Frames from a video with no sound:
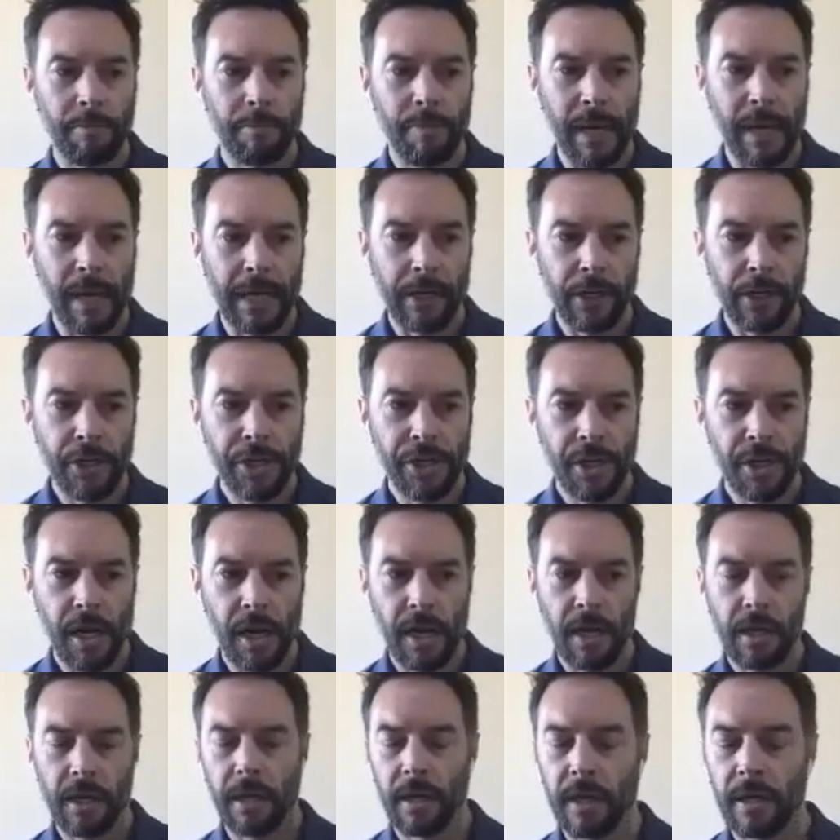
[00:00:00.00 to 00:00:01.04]
better
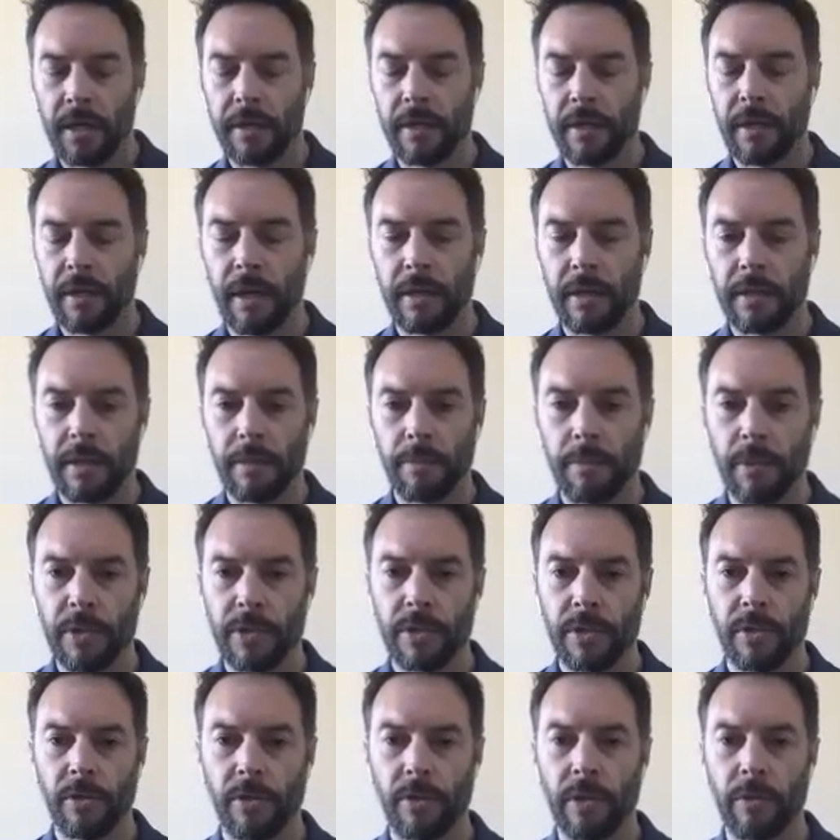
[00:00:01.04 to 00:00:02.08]
shot on Timbers
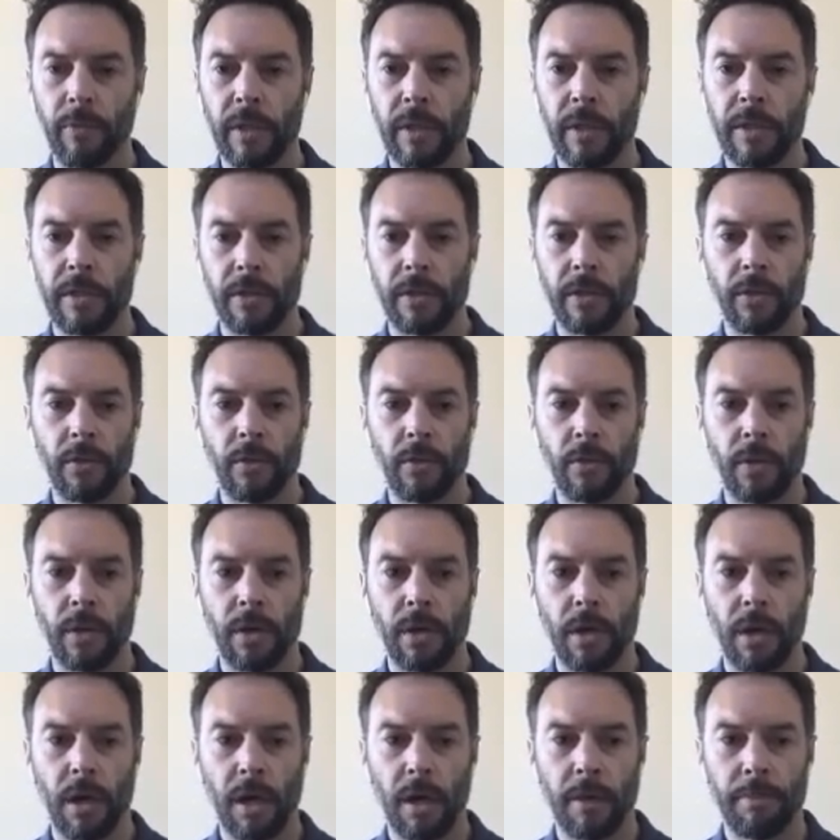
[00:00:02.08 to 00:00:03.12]
2 than we do
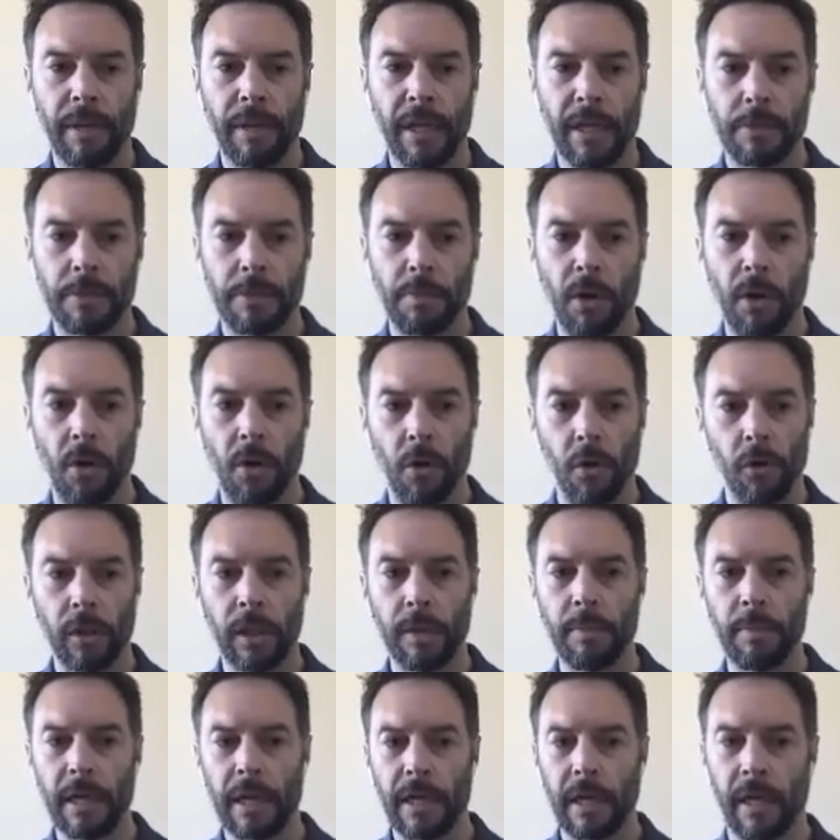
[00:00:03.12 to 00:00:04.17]
on baseball, only
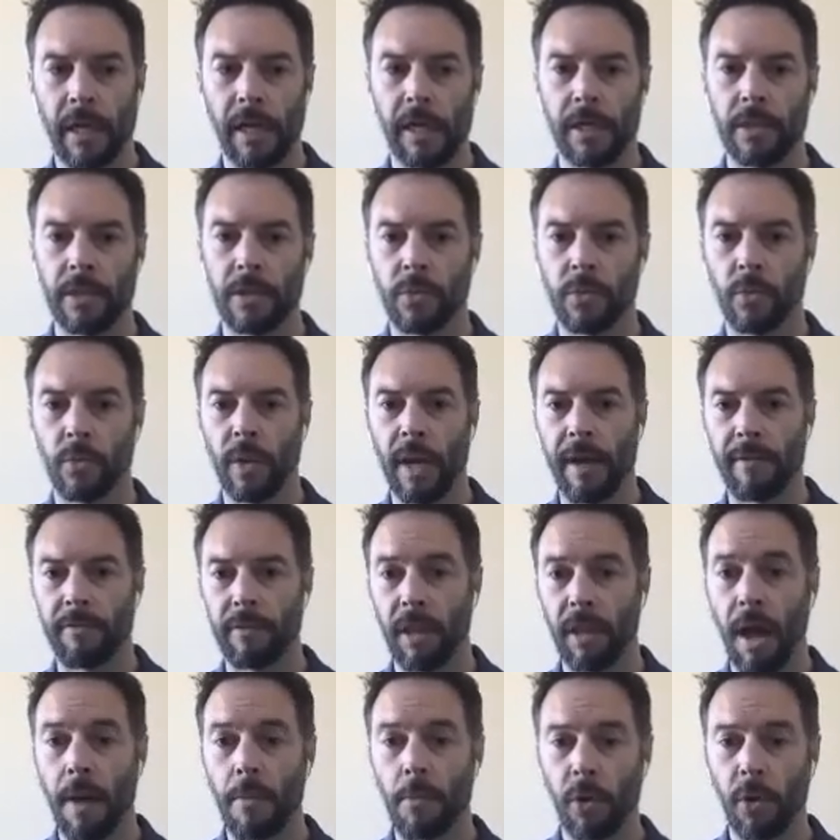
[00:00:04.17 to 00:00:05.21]
because we have a
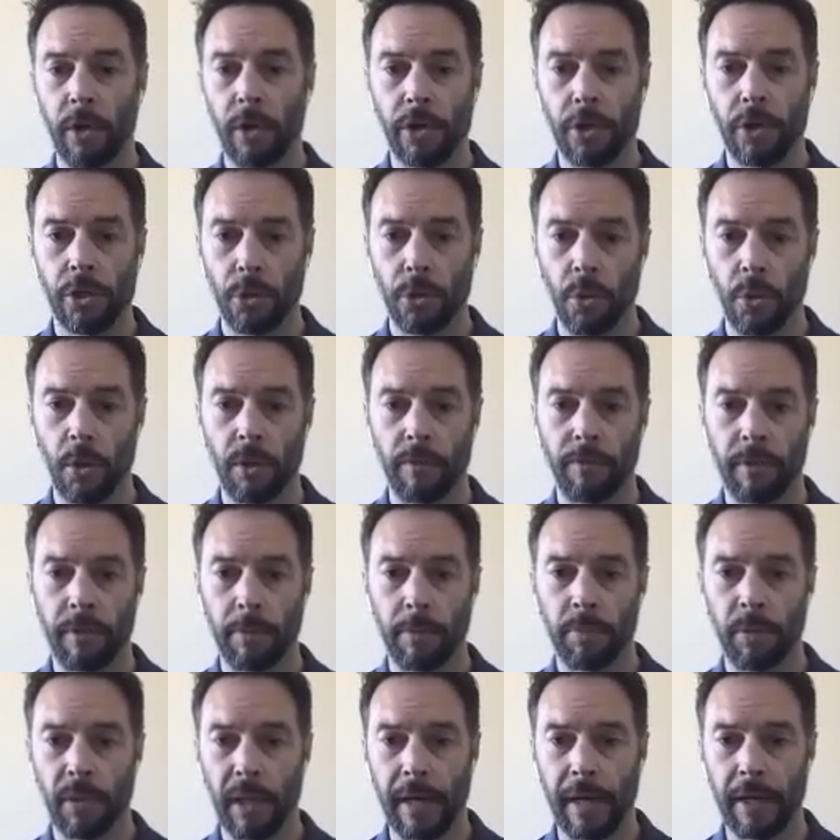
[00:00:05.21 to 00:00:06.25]
lot more control over the
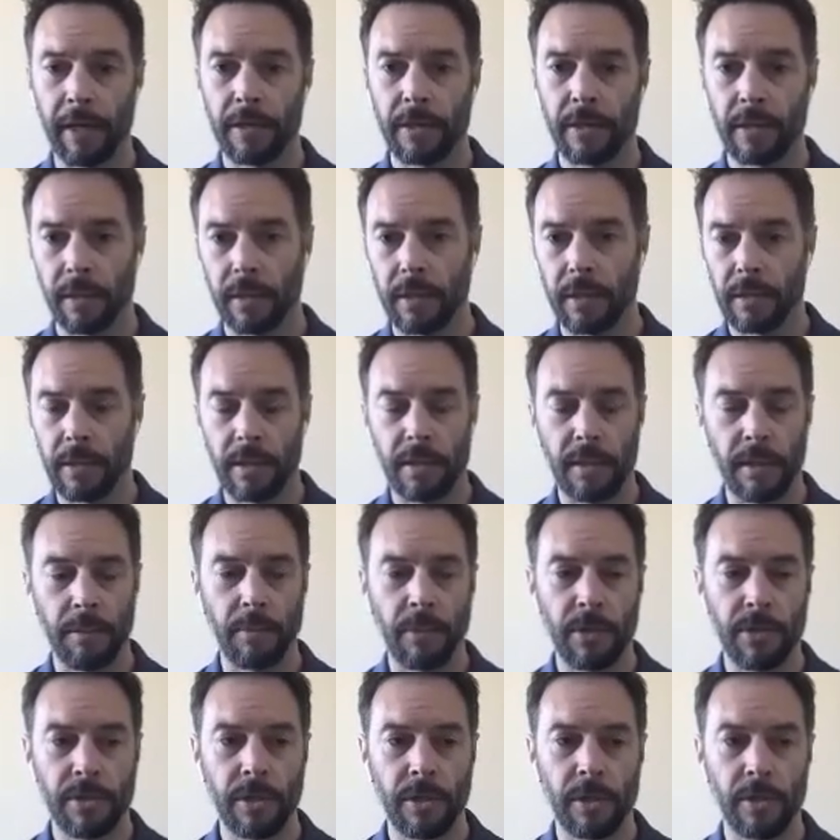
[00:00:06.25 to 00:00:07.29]
players, at least the
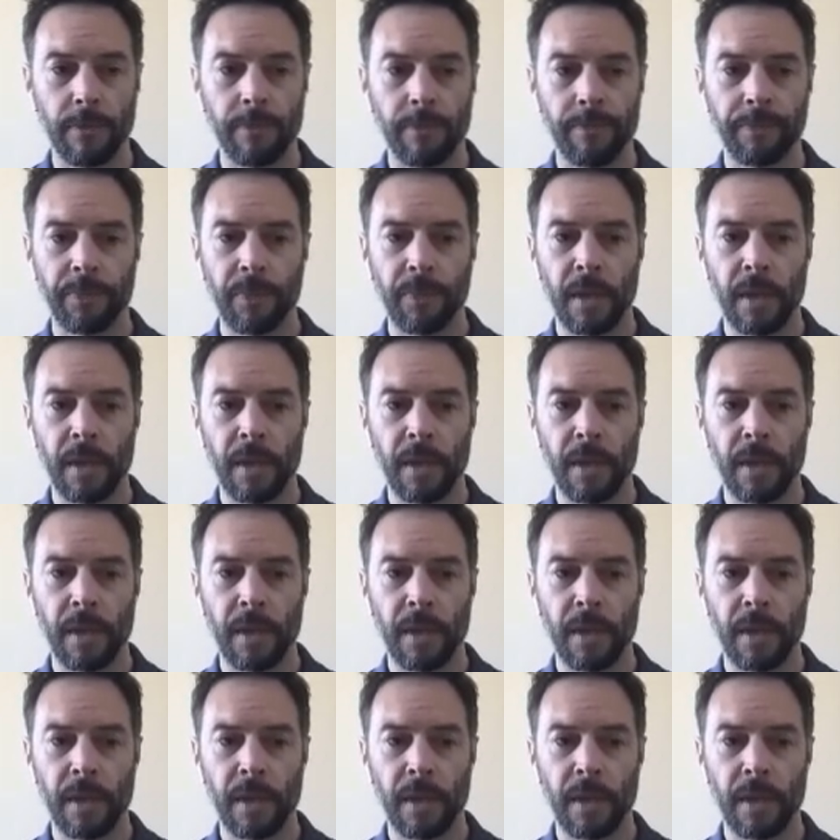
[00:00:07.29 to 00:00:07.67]
Timbers do.